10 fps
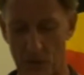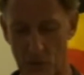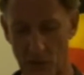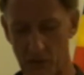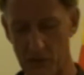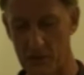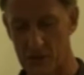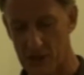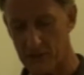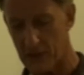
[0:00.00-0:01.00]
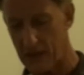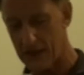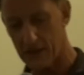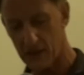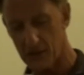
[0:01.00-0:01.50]

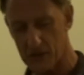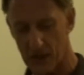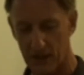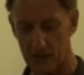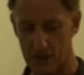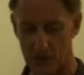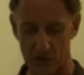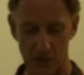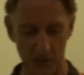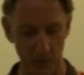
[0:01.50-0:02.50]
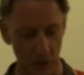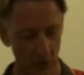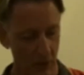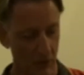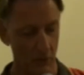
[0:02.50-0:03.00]
278 containers to
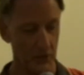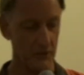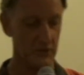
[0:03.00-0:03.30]
Timor. But when